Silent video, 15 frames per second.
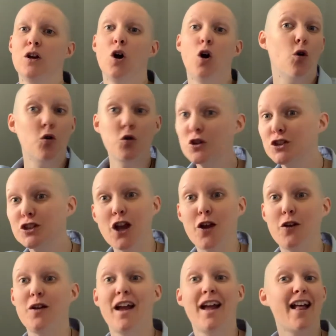Also,
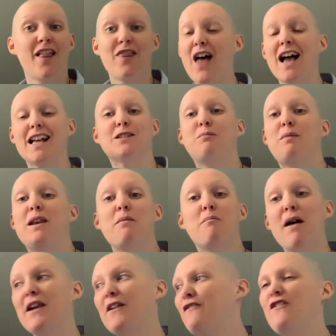that's been a
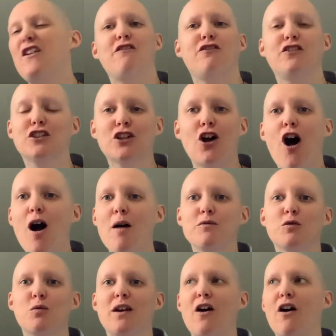benefit for times
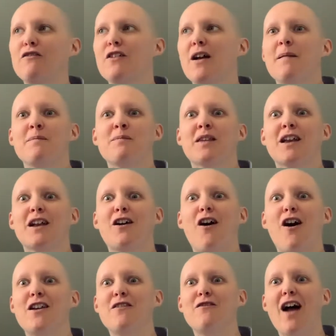when I've
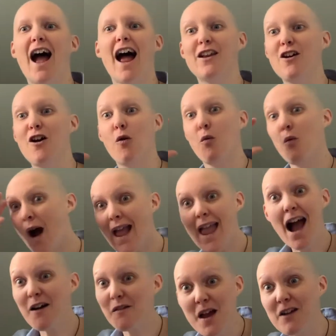kind of had a way
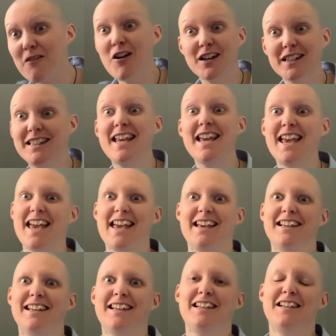out there idea.
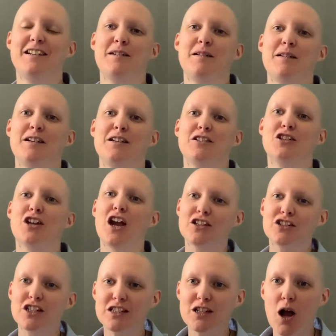
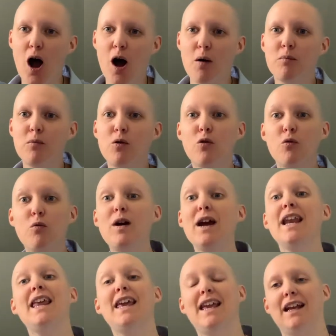Churches are more
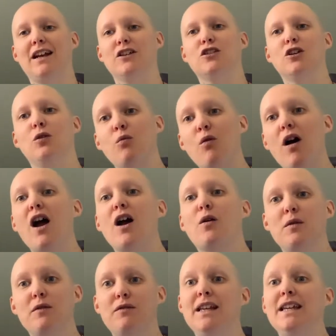willing to work
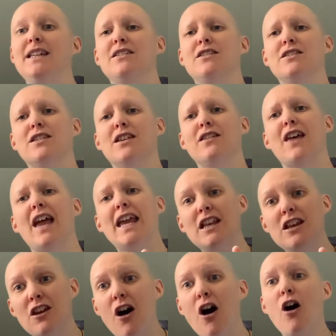with leaders that they
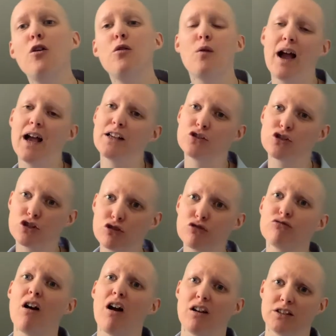know and
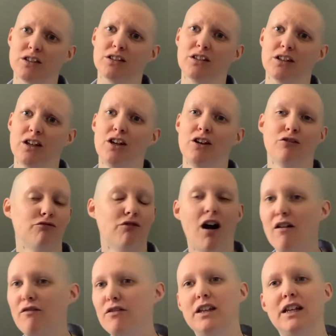trust
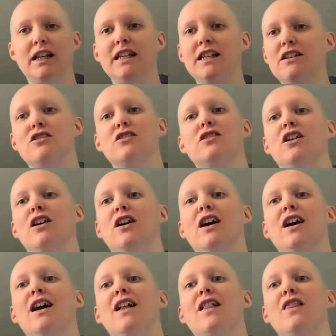rather than leaders that
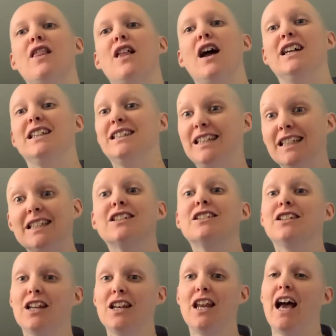are
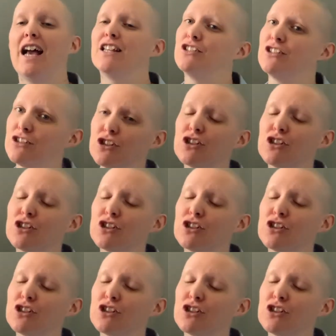distant and just